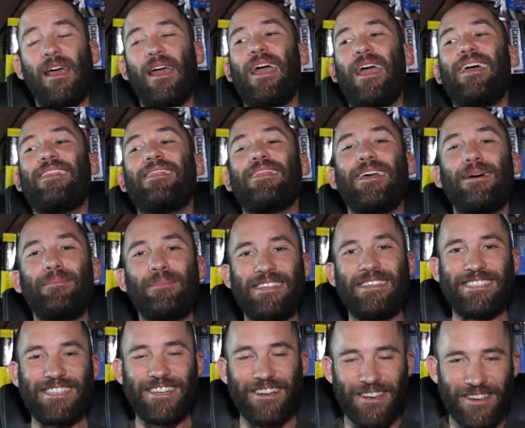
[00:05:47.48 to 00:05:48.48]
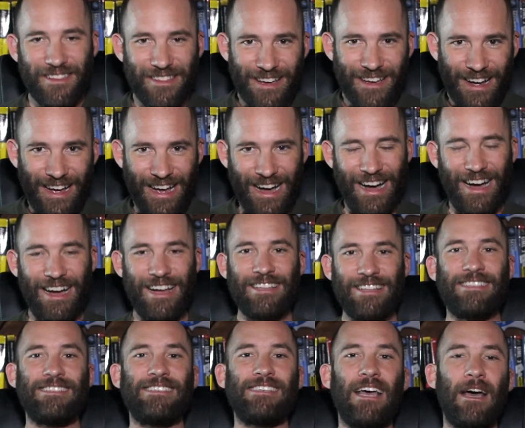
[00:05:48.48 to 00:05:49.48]
And let me tell you, the
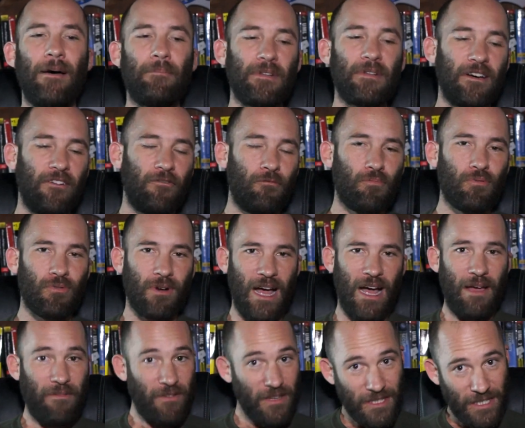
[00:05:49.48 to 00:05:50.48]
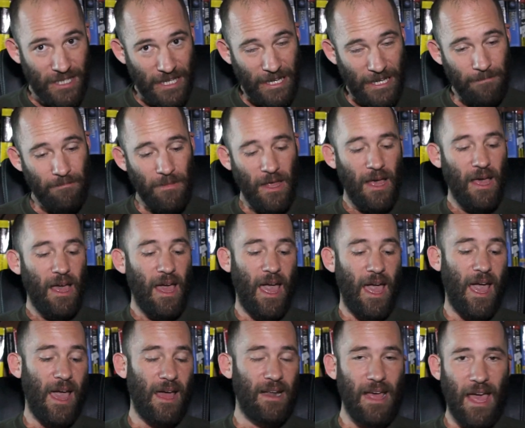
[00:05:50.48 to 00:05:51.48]
concept of privacy
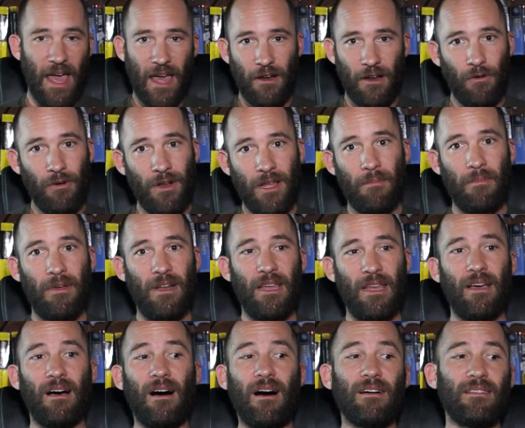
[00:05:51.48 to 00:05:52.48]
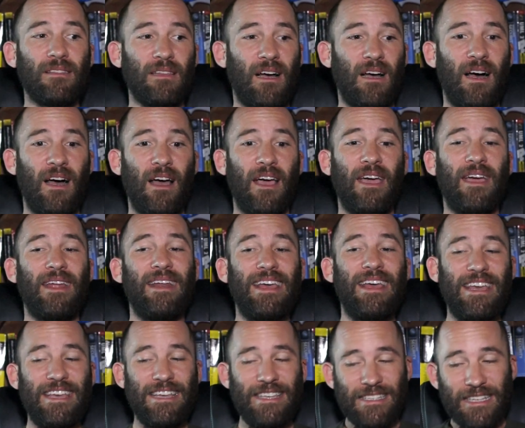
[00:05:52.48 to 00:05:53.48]
and anonymity online
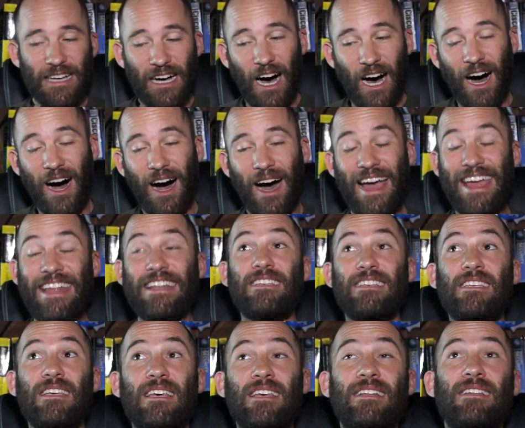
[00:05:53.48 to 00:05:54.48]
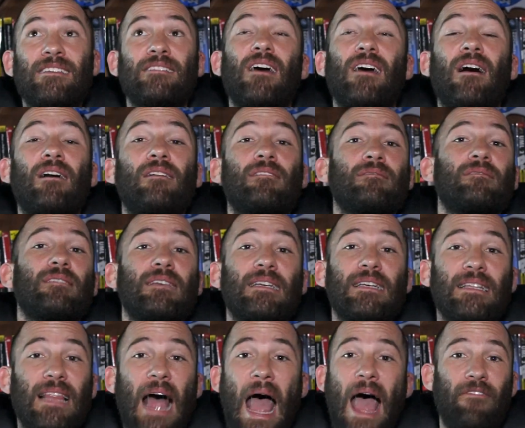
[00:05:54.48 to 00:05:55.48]
is it is it is utterly
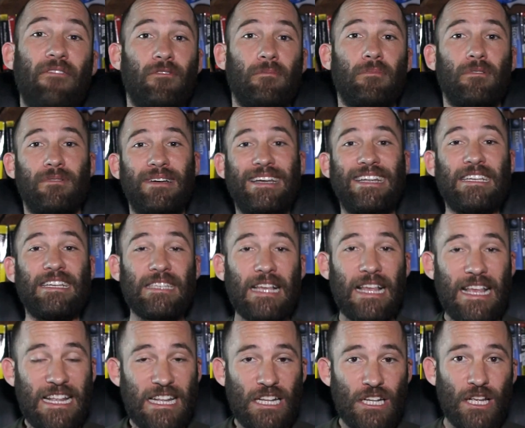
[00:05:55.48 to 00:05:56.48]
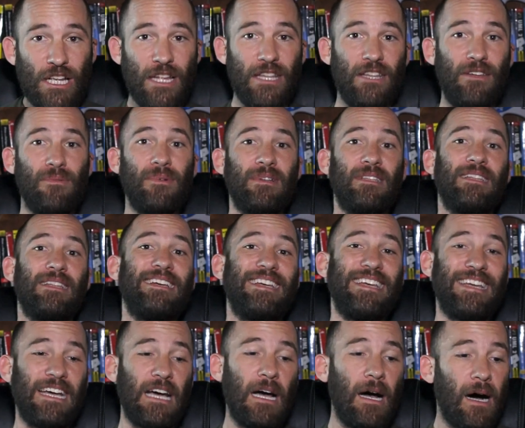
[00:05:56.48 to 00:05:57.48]
laughable. It is
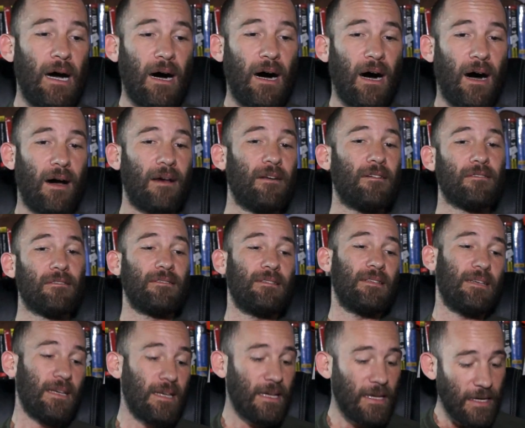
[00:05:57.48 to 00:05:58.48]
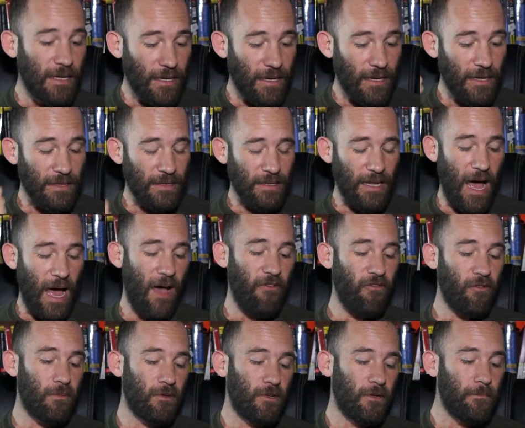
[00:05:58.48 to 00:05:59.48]
genuinely utterly
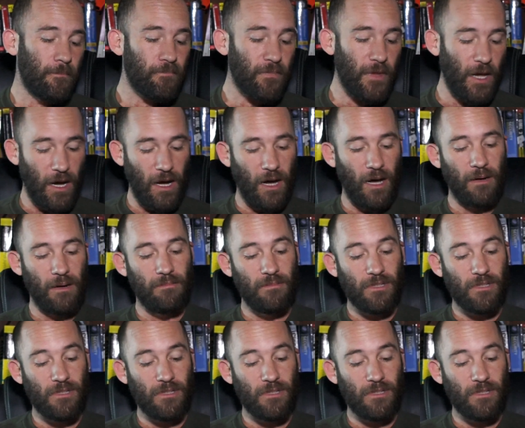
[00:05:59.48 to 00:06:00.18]
laughable. Um,